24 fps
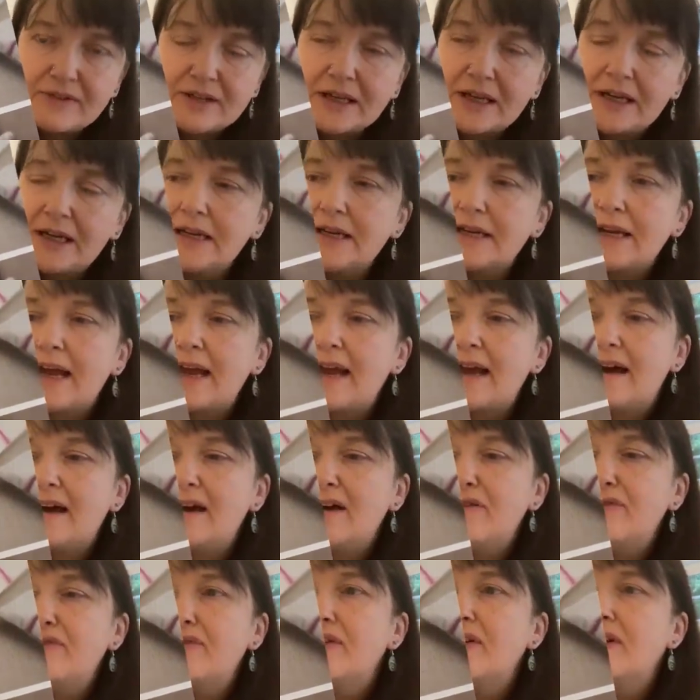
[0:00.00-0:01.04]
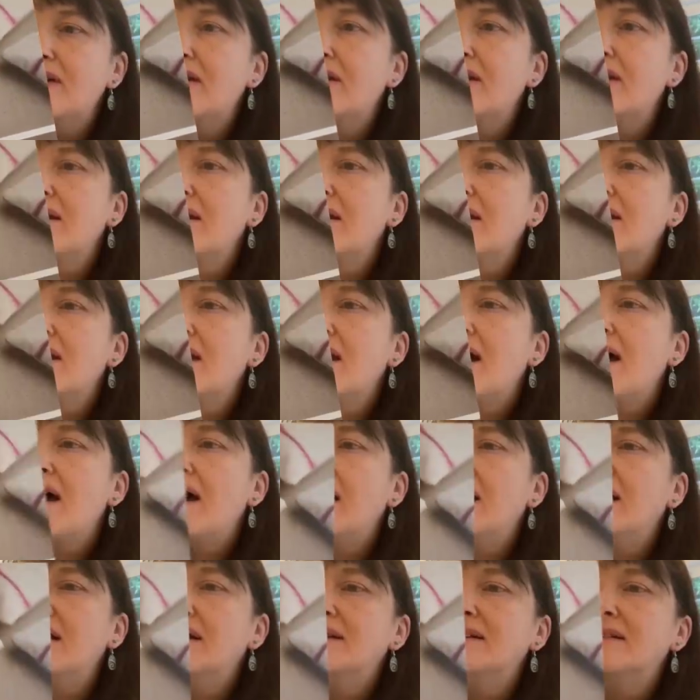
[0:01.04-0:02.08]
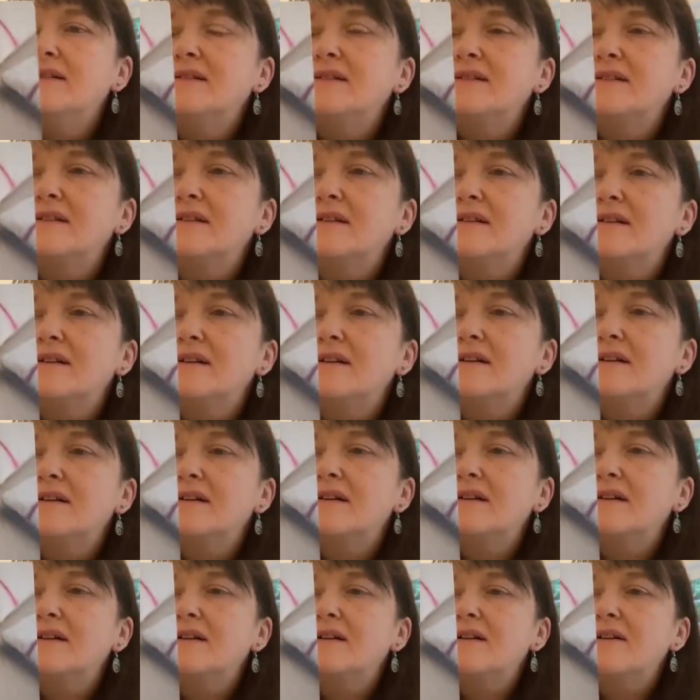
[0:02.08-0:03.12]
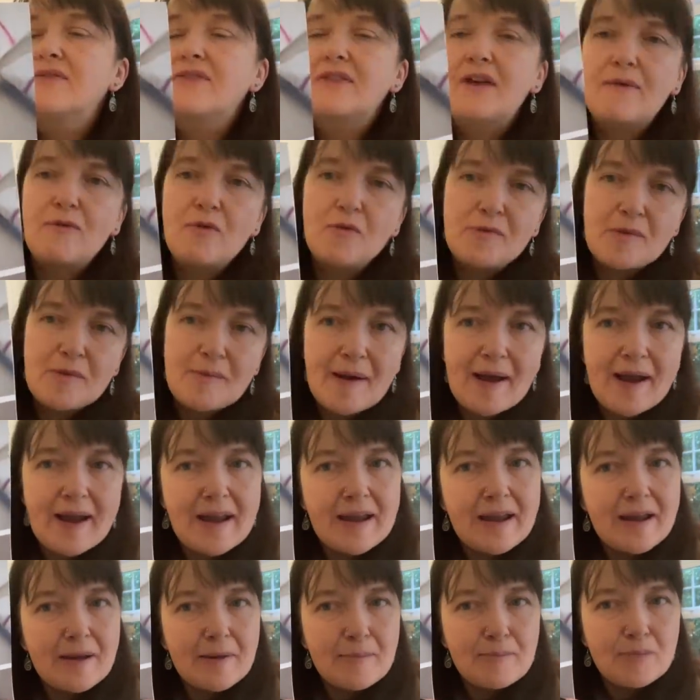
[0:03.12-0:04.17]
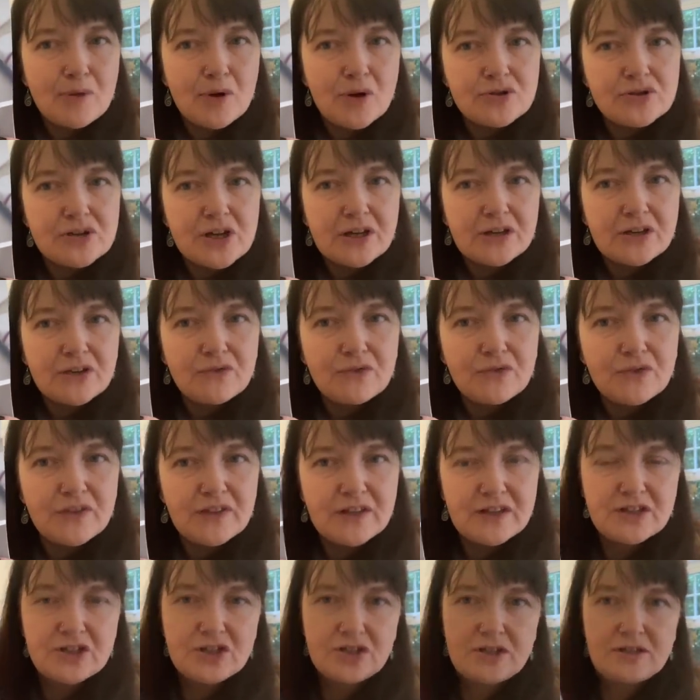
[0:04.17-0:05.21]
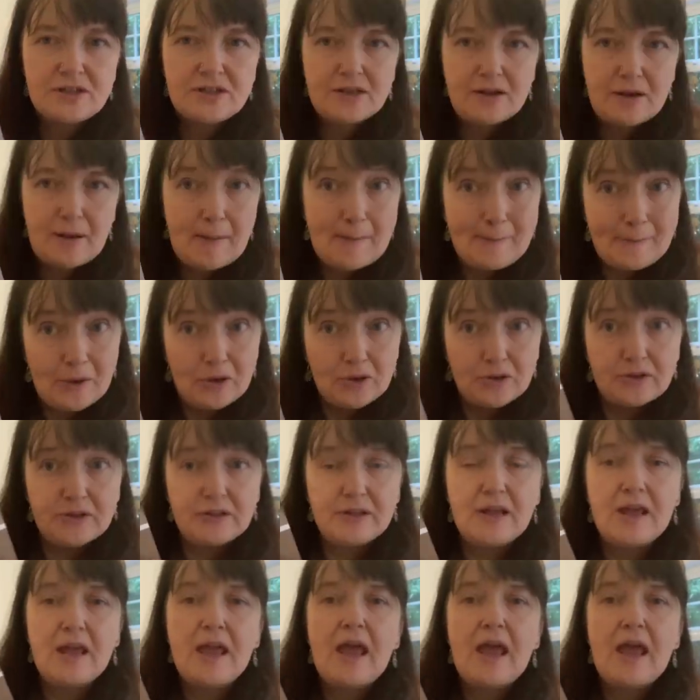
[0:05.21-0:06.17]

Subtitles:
need I have, and that will be my project for this month.